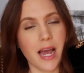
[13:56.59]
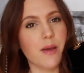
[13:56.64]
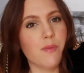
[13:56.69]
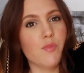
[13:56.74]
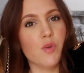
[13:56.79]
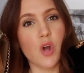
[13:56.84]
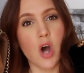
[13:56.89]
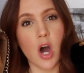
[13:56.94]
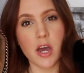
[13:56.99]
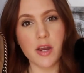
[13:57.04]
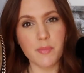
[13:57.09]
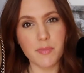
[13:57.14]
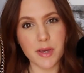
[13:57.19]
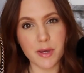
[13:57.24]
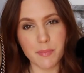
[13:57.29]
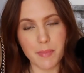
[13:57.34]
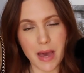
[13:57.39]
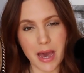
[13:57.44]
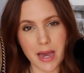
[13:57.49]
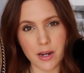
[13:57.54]
I am not a
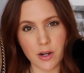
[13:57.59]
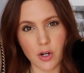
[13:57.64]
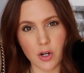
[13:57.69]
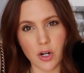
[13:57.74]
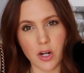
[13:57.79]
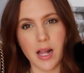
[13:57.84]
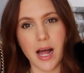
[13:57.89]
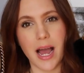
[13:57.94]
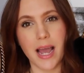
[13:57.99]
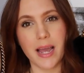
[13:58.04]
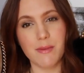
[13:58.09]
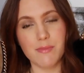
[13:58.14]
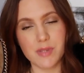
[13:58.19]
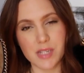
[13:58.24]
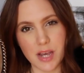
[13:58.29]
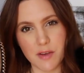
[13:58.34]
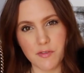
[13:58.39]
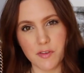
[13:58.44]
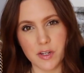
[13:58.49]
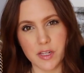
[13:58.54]
big bag girl. I
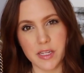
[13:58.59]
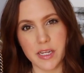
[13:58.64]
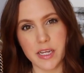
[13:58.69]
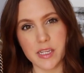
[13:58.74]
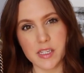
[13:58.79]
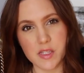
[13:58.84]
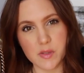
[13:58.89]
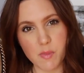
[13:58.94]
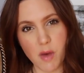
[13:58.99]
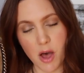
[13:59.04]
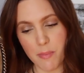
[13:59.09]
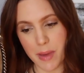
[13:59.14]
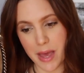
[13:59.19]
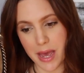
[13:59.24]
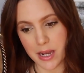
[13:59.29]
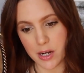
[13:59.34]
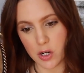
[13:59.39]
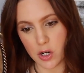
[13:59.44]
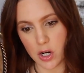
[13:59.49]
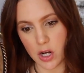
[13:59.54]
am definitely a small
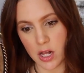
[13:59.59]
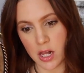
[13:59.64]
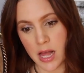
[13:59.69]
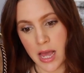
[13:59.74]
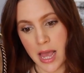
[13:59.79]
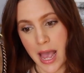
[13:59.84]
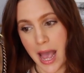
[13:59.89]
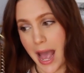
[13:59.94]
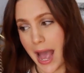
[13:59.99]
bag girl.